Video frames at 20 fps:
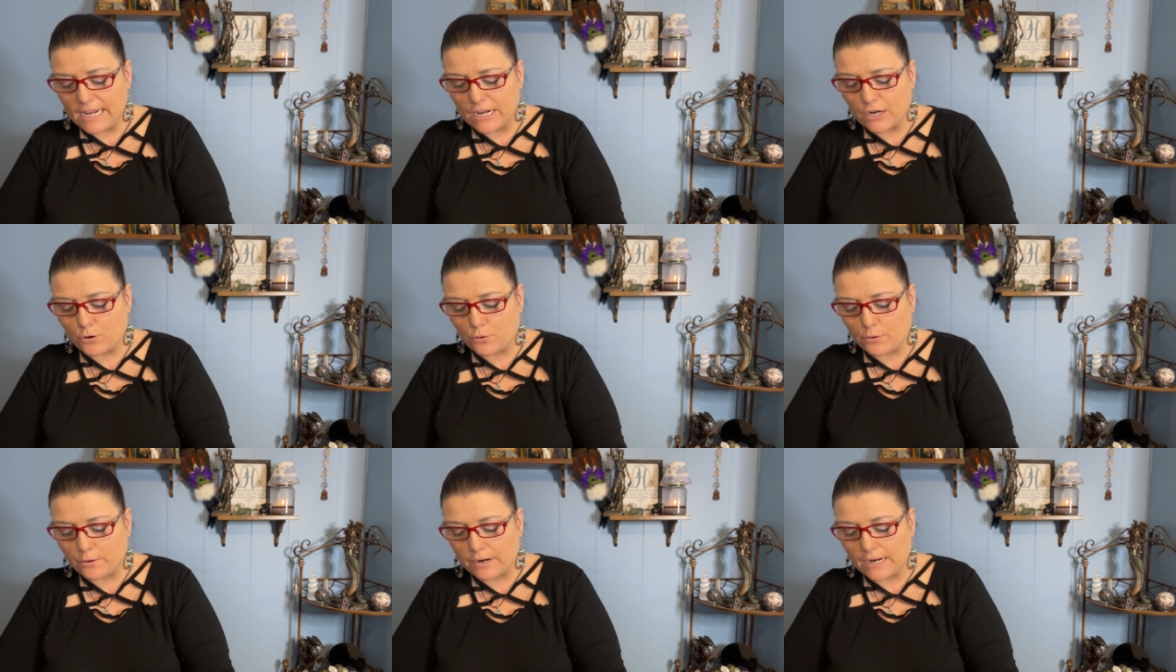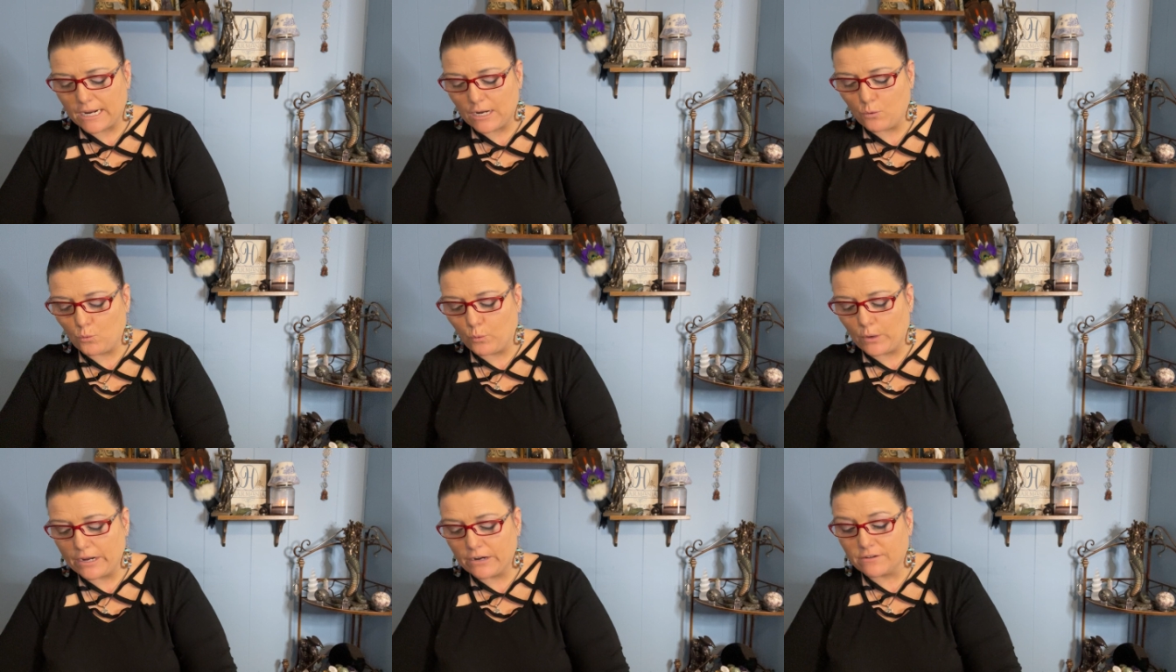inquiry,
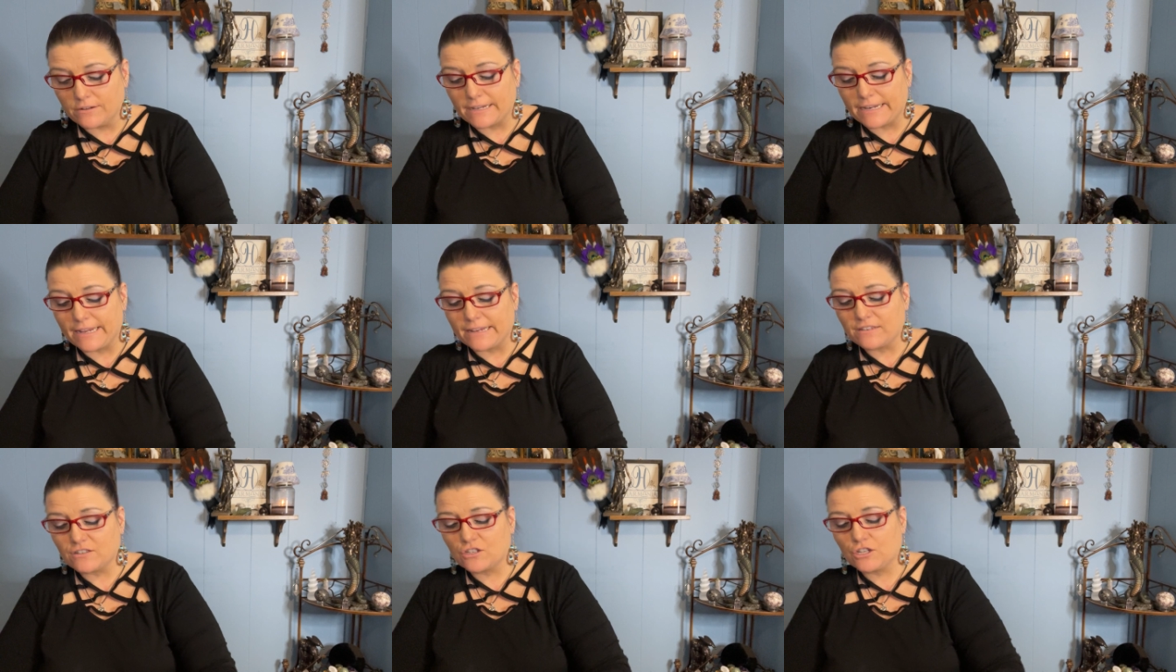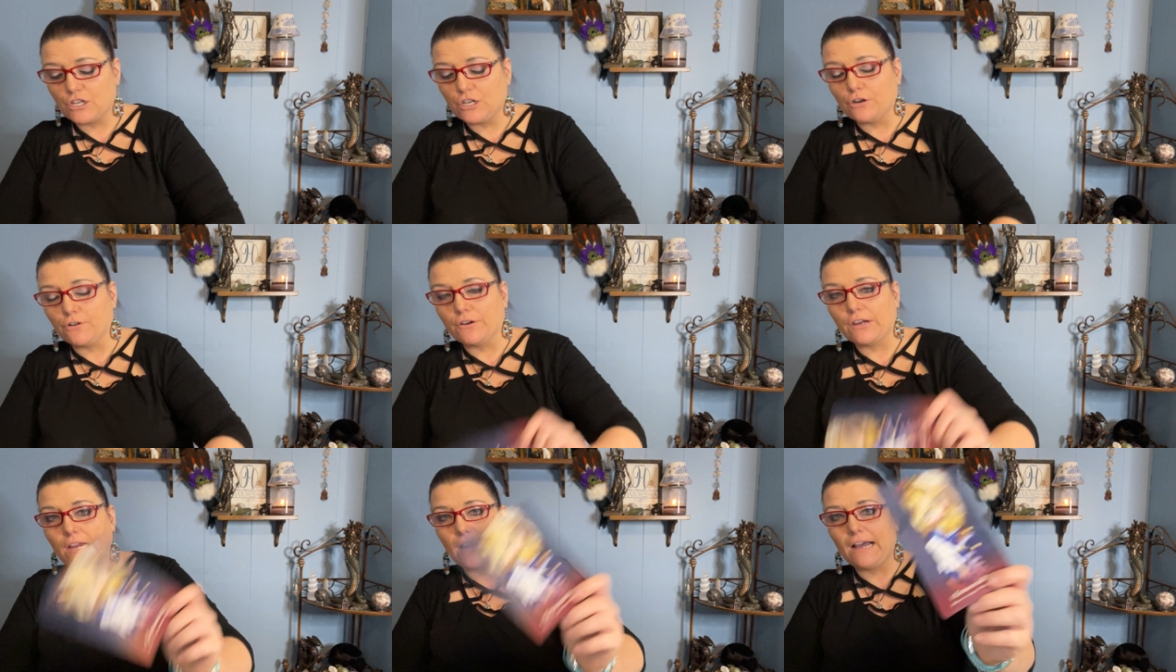weirdness,
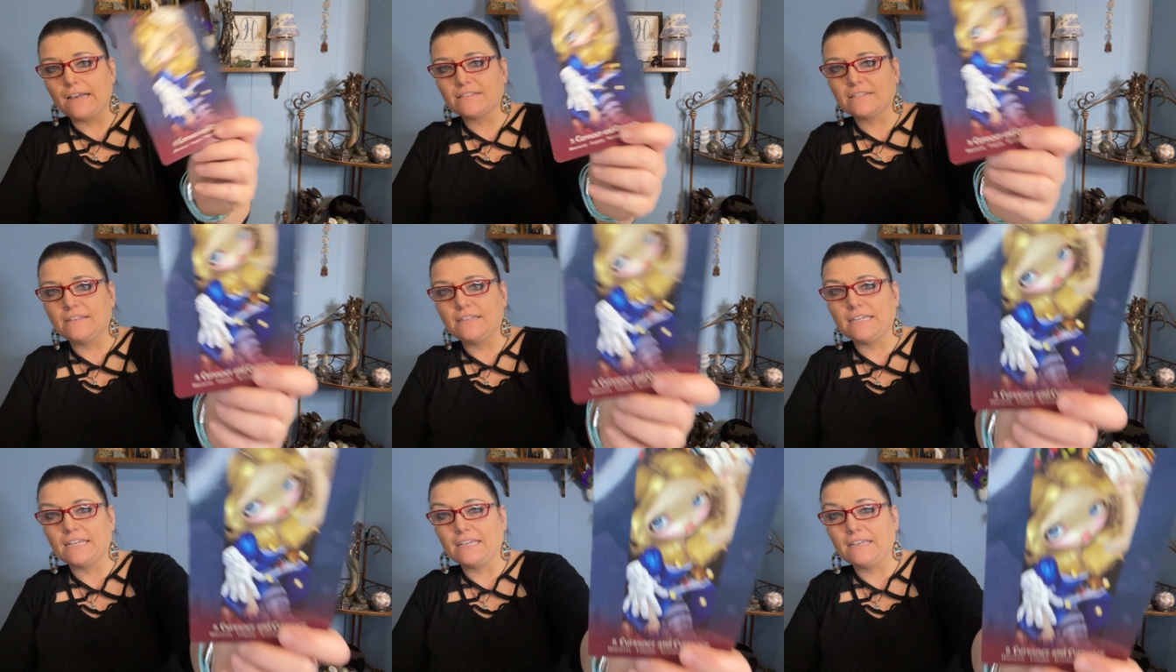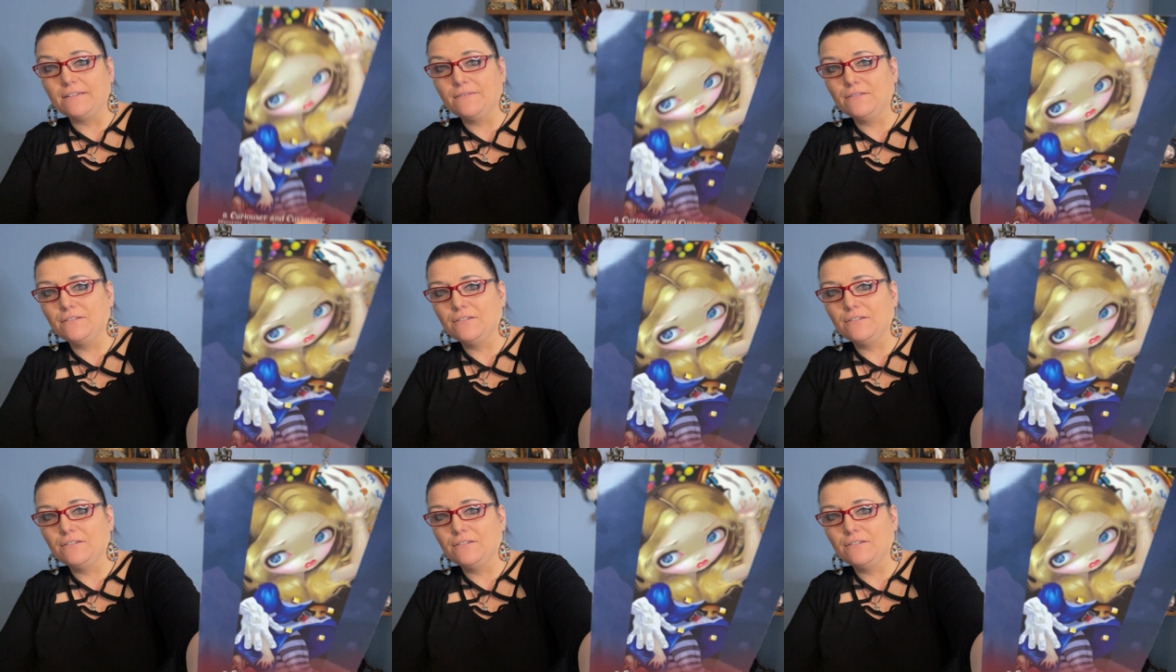curiosity,